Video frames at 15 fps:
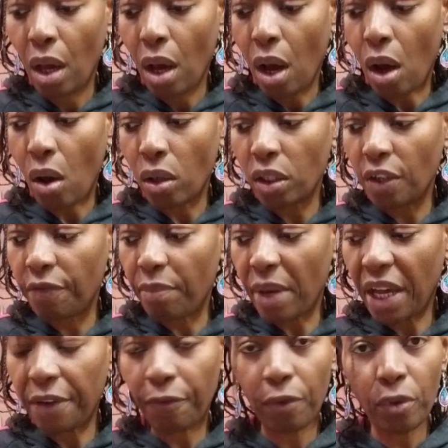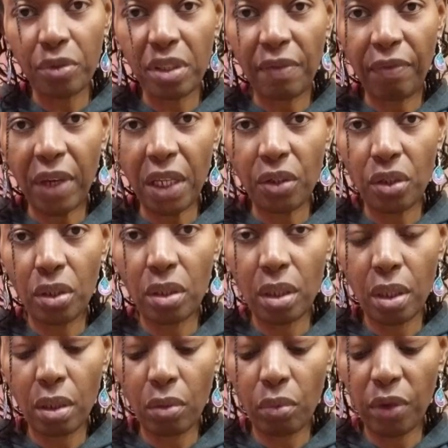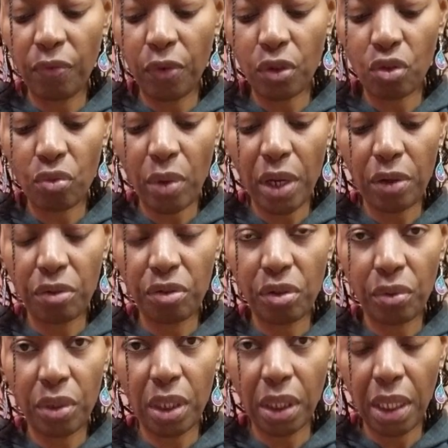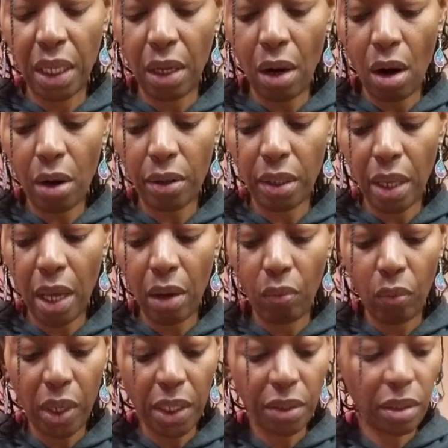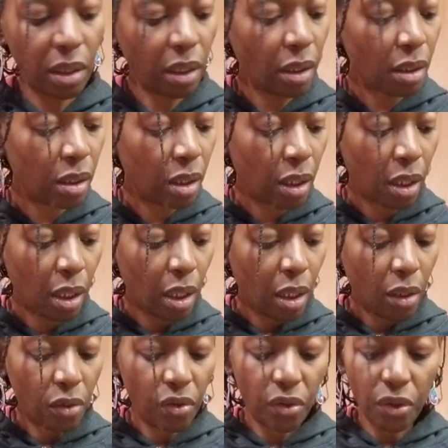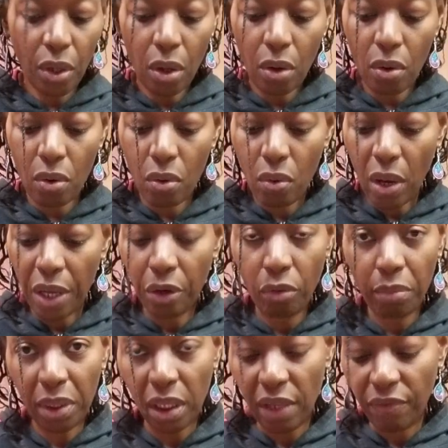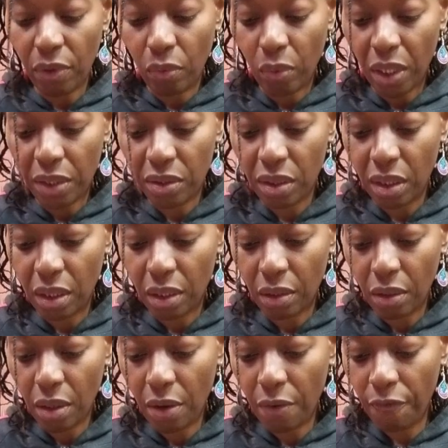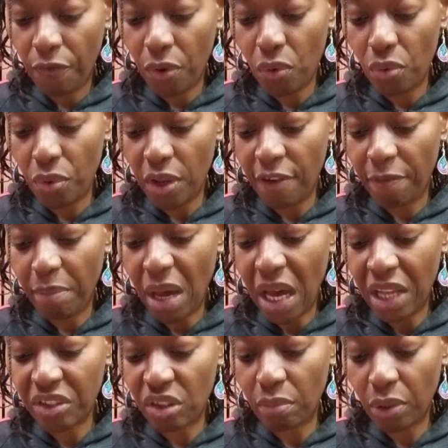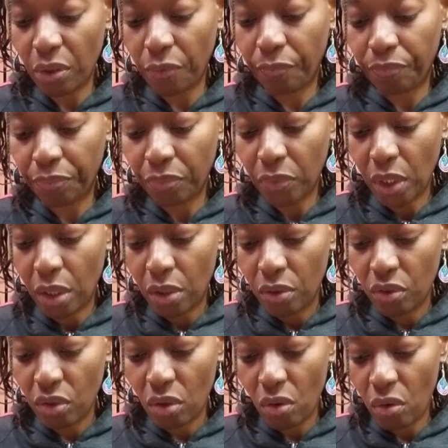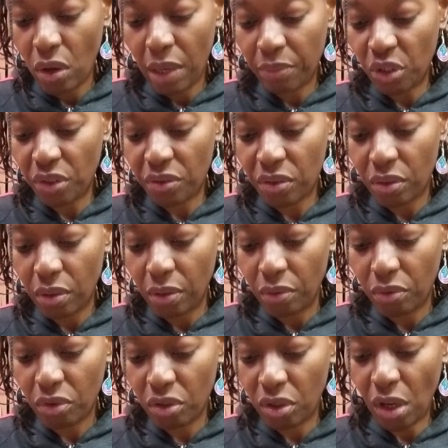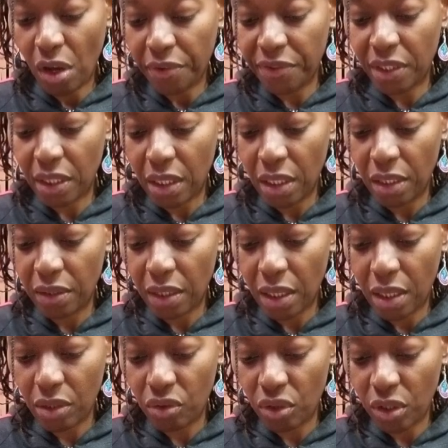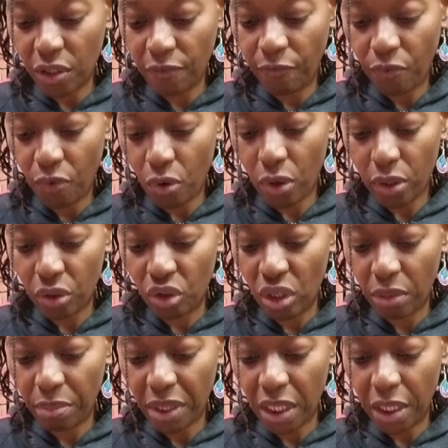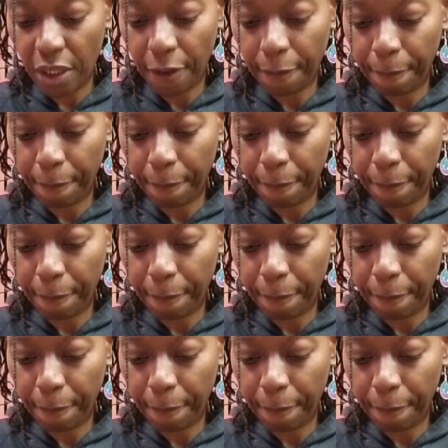all of my fruits and veggies in the refrigerator so that they are not wasted. So I don't believe in wasting food if possible. So I'm just tossing these in just for GP.